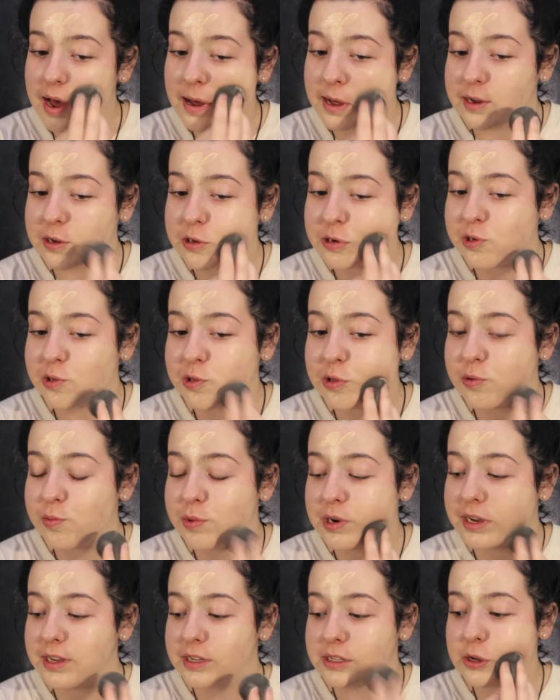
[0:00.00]
Argan
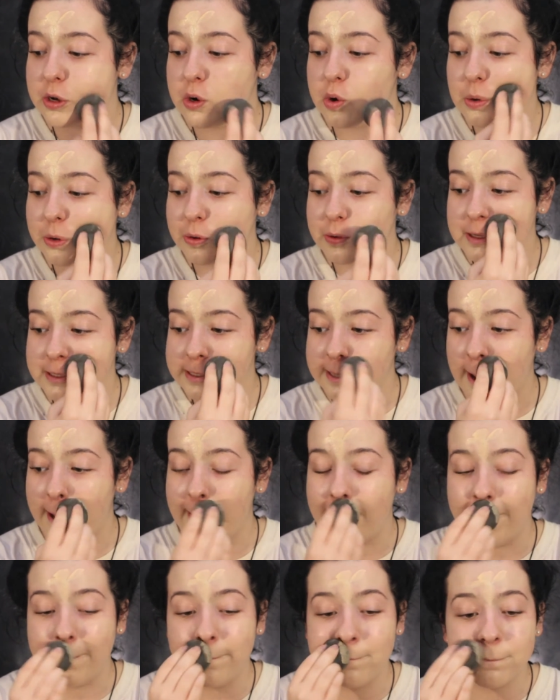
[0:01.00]
Illuminizer all the
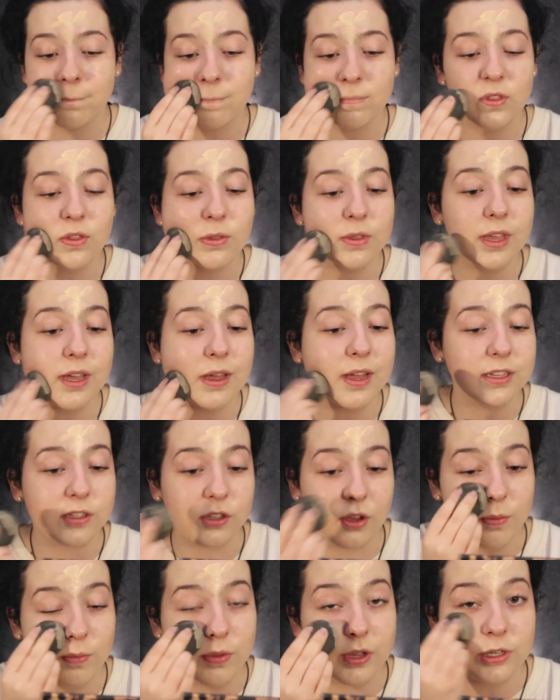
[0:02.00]
time
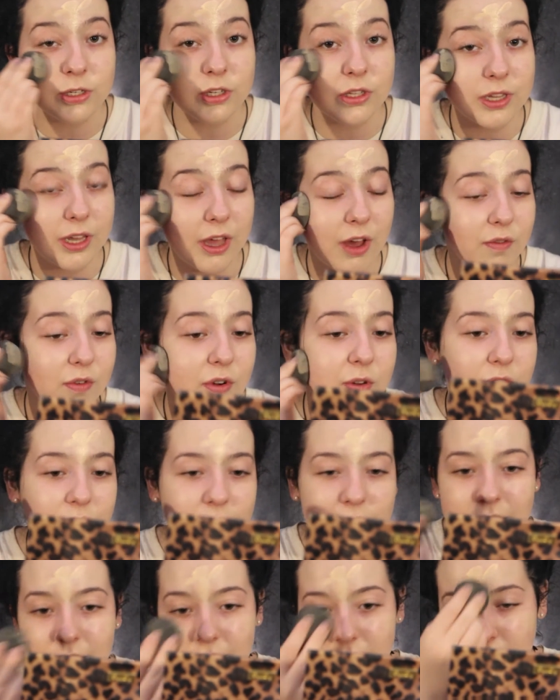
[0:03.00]
as compared to the Cover
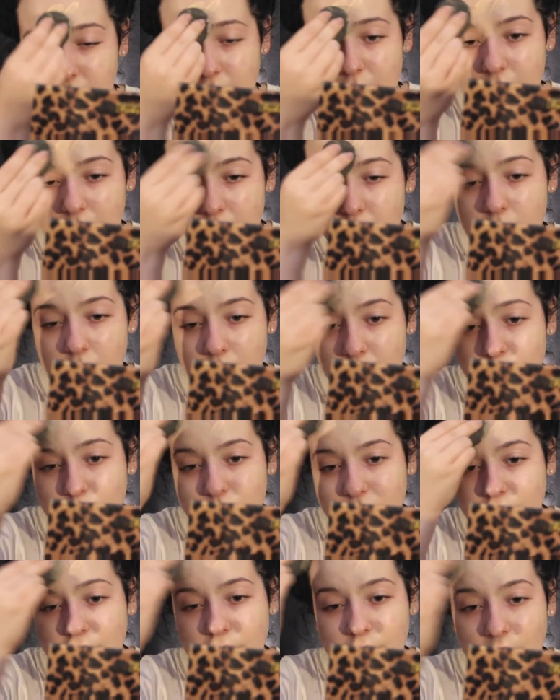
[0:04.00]
FX,
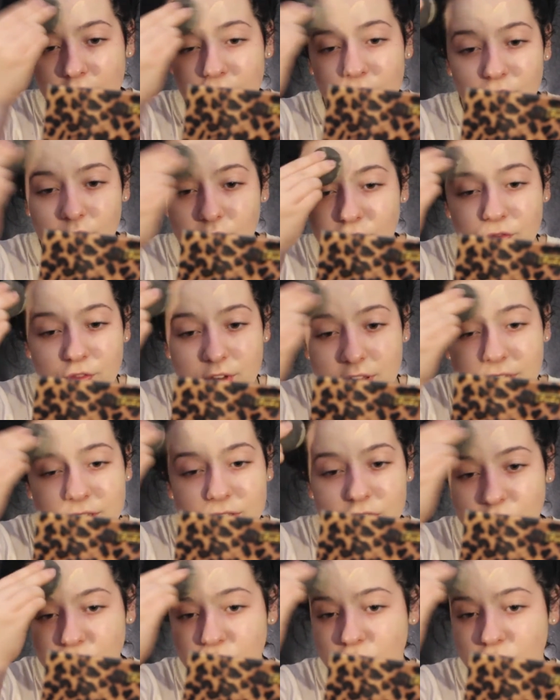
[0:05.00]
but the Cover FX